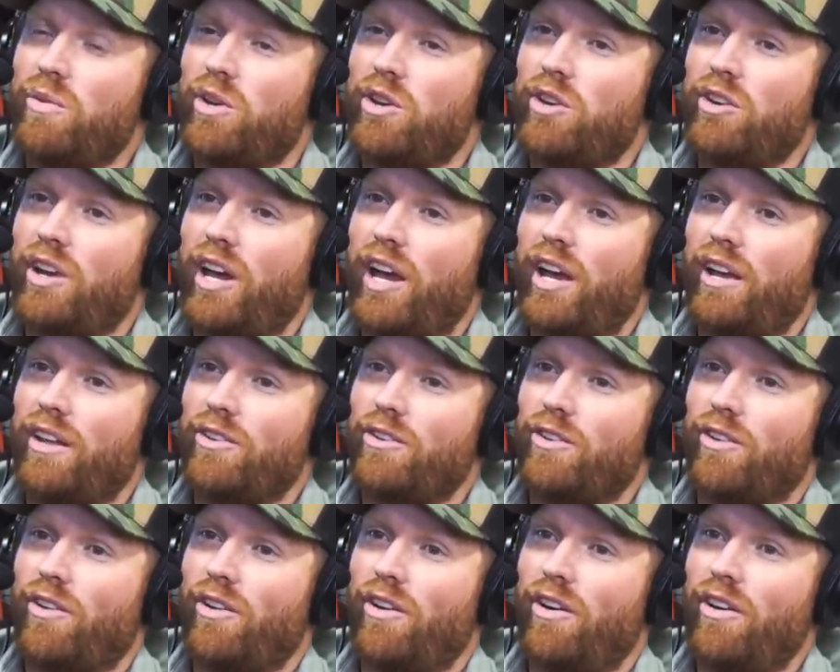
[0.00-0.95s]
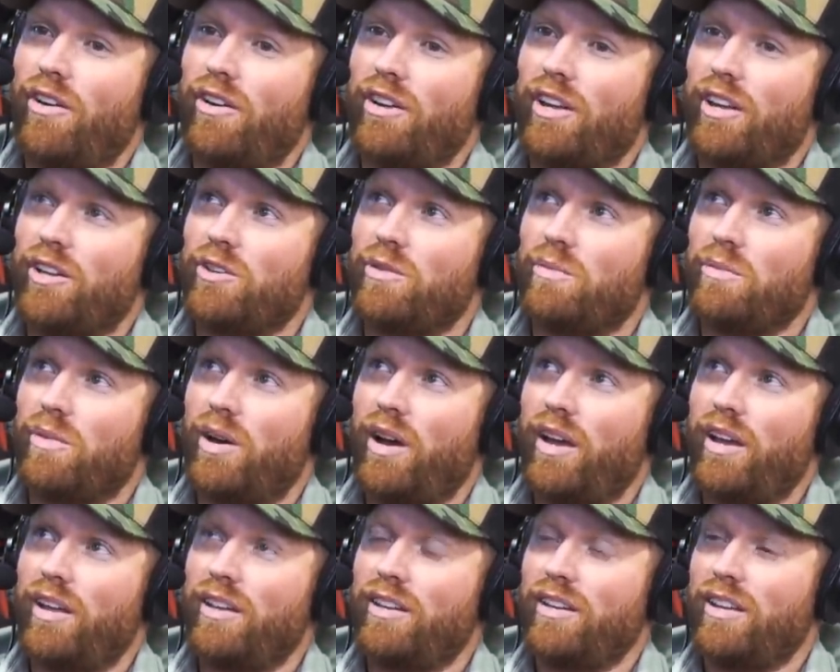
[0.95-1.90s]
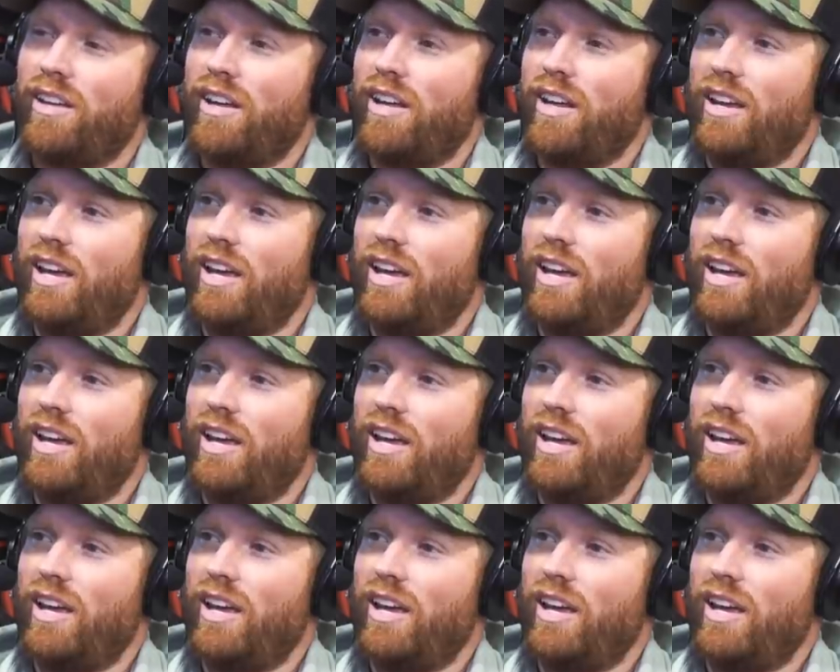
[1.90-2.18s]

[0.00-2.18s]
where you're at in your heart and your mind